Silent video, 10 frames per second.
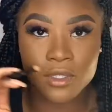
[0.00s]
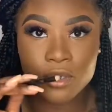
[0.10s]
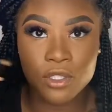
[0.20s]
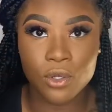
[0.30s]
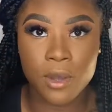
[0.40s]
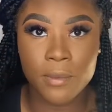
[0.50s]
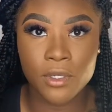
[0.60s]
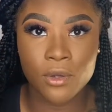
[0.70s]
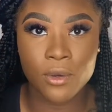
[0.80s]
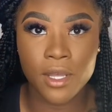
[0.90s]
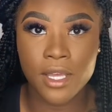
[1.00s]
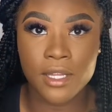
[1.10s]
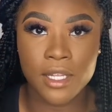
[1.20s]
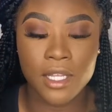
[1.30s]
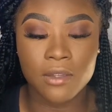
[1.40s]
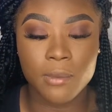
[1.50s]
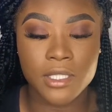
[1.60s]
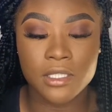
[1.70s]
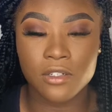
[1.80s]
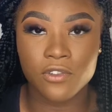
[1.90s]
So I'm gonna go ahead and give
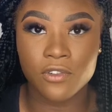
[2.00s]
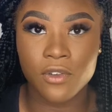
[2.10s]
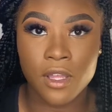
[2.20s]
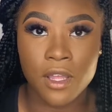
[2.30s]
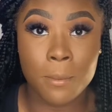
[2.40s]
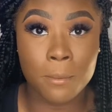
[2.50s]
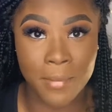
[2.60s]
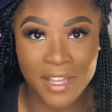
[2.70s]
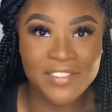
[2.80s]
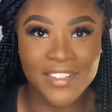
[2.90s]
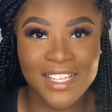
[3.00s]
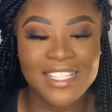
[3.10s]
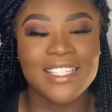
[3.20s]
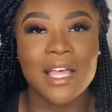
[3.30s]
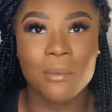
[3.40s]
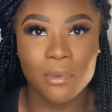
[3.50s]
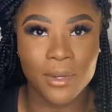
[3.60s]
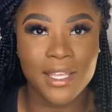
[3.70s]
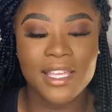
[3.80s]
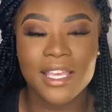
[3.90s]
myself my face a
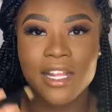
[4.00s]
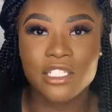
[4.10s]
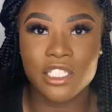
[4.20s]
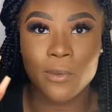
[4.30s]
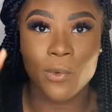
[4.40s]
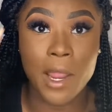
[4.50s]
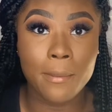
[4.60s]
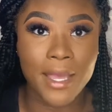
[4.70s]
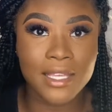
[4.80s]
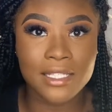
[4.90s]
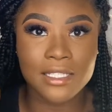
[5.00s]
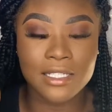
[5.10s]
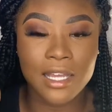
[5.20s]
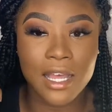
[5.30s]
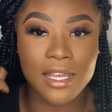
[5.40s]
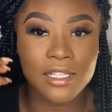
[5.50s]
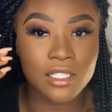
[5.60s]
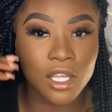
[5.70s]
break and jump right back into the eyes.